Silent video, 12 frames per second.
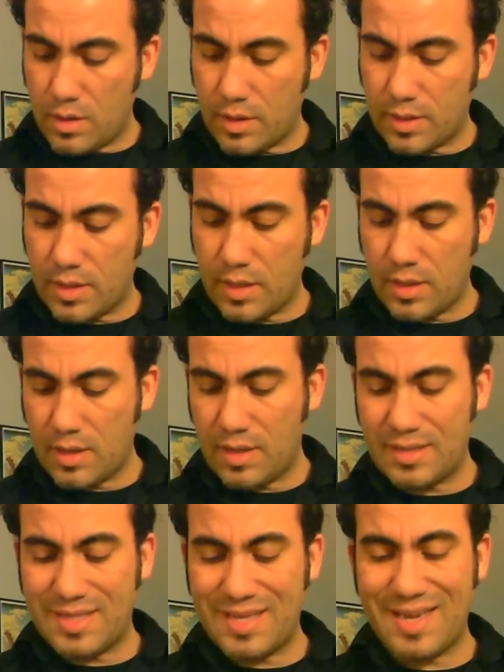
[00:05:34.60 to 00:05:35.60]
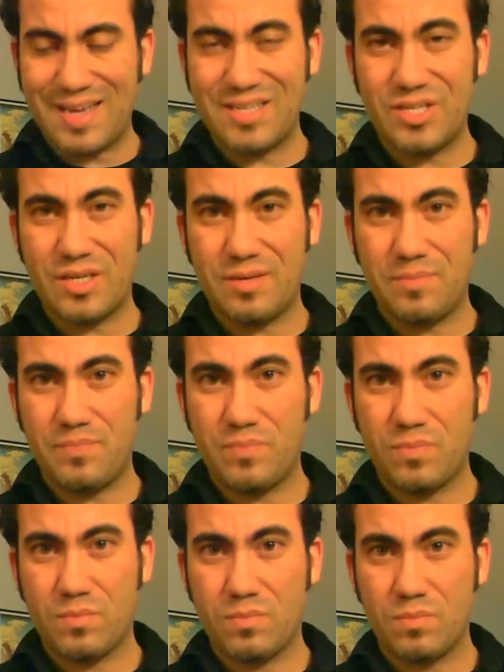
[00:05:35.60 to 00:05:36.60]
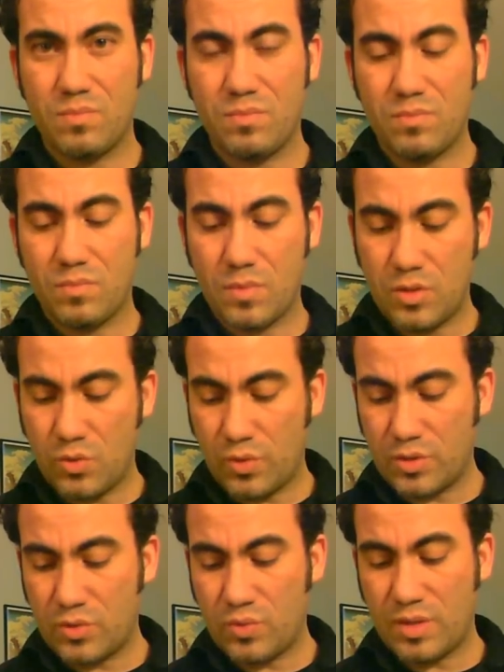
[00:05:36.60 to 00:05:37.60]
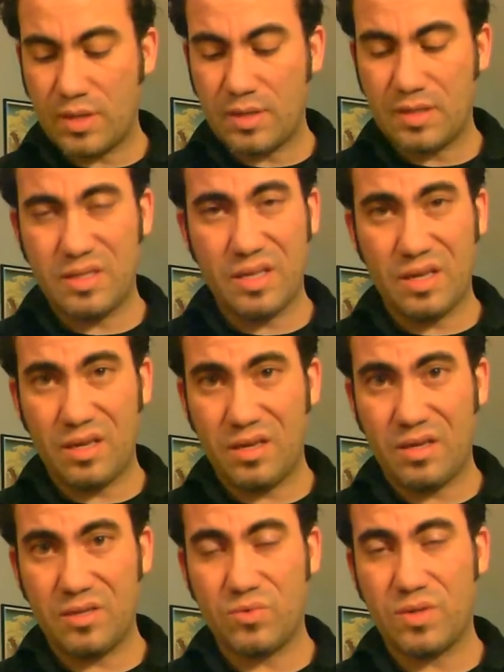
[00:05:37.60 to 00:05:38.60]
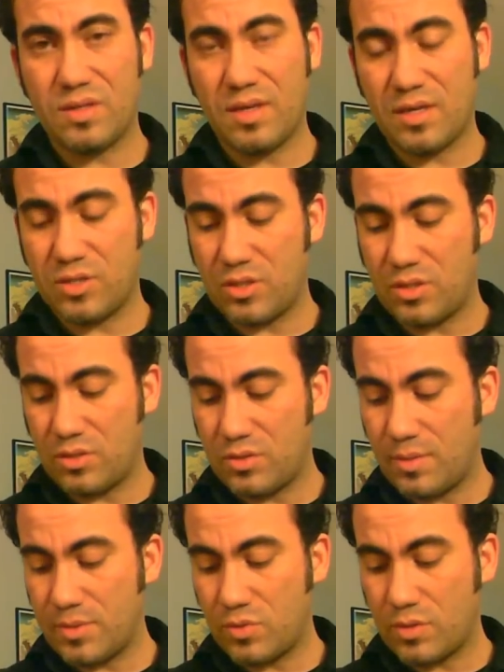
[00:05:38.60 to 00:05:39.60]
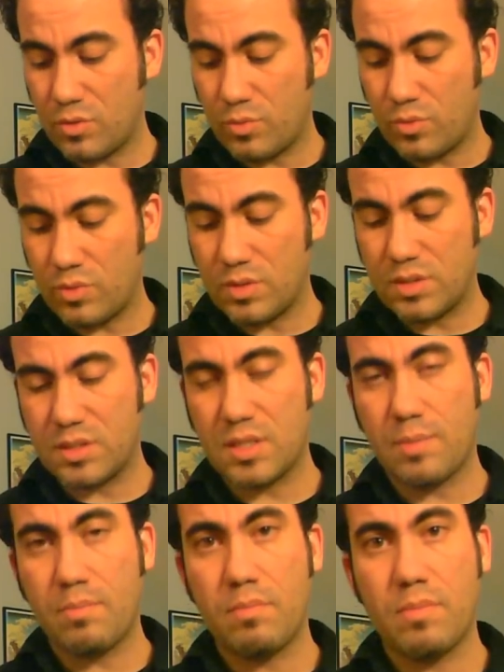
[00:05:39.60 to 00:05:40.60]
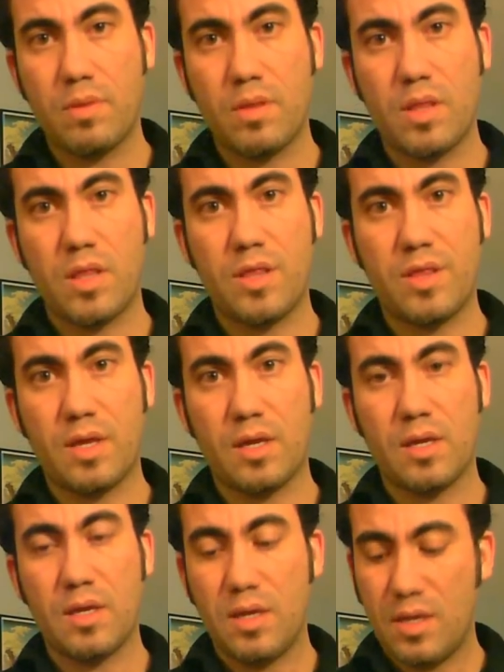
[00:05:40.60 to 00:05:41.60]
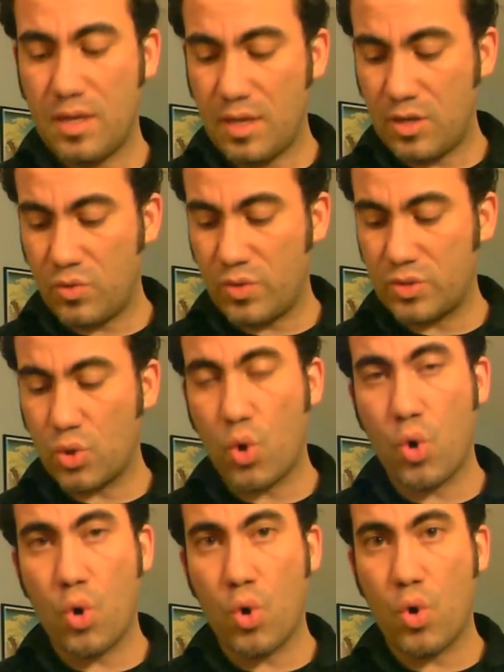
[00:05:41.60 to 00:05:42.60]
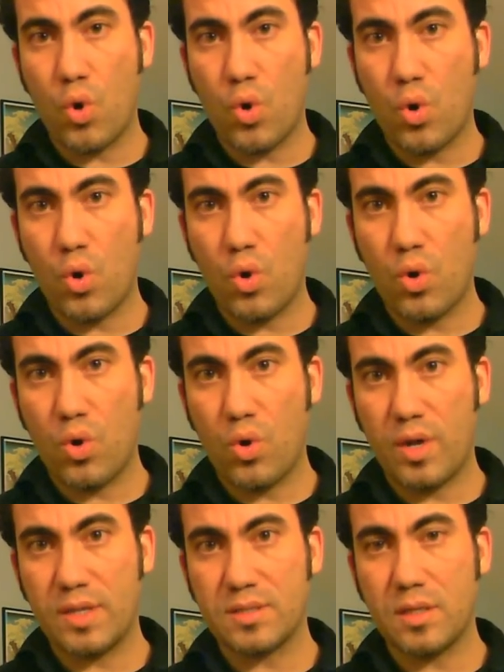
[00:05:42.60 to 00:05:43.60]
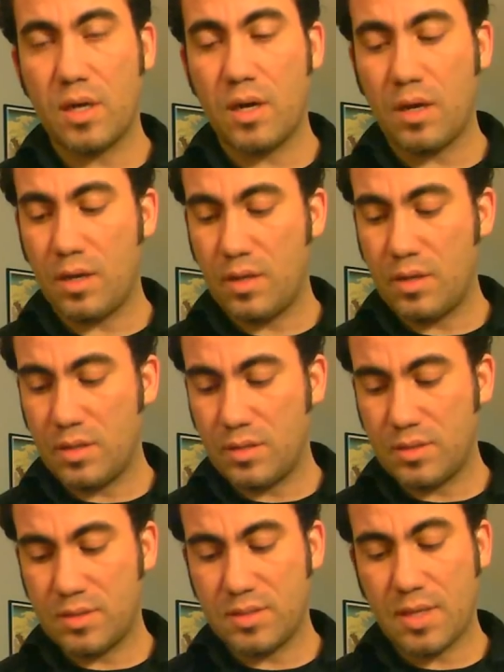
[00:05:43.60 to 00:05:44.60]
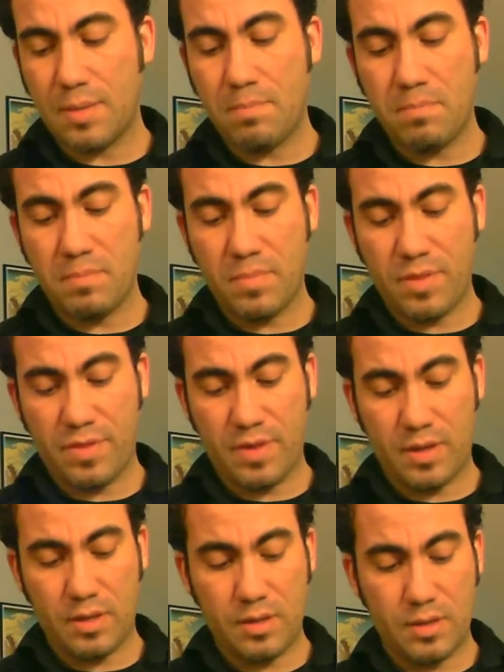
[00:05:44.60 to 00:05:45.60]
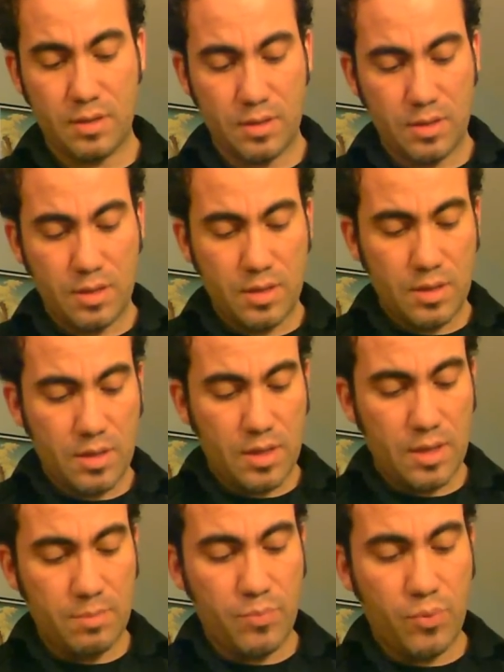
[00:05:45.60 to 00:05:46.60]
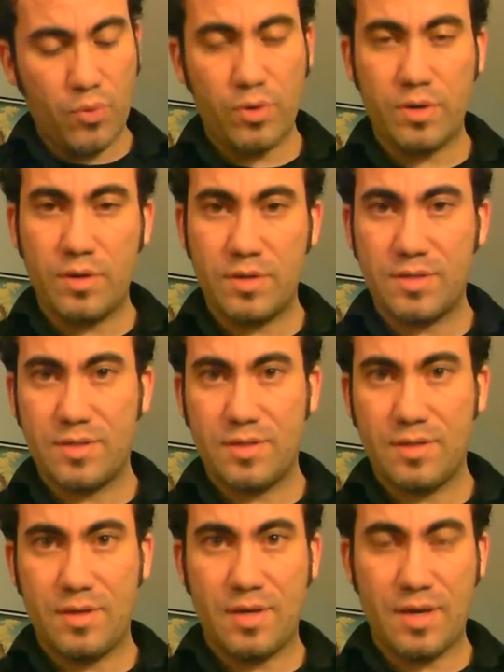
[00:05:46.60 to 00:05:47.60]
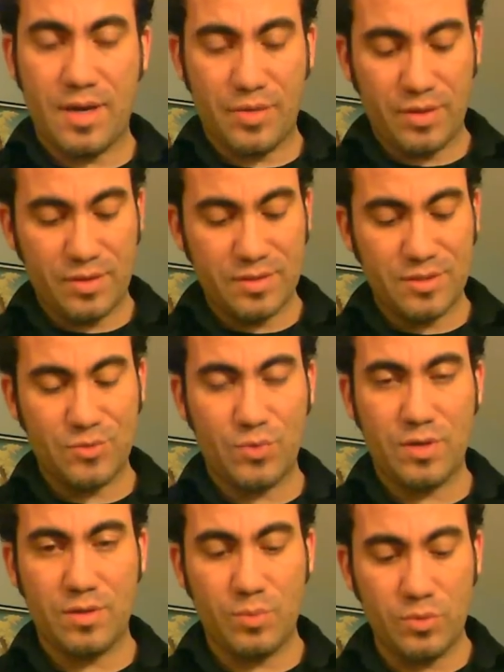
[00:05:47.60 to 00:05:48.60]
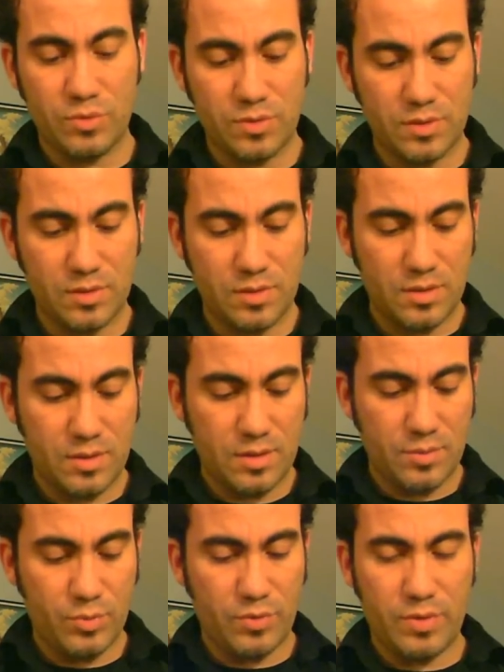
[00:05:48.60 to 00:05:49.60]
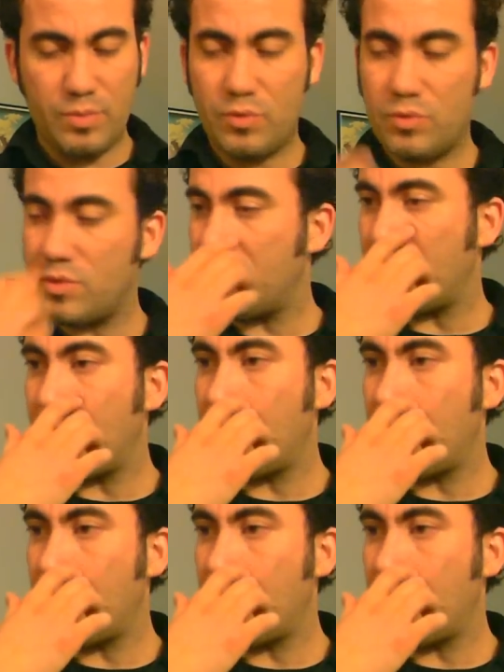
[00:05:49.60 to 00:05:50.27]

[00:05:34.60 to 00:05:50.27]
Aquí la TH no es una T, es una TH. Debe sonar como something. Y no es O, es A. Something. Important. I think this is one of the most, probably the most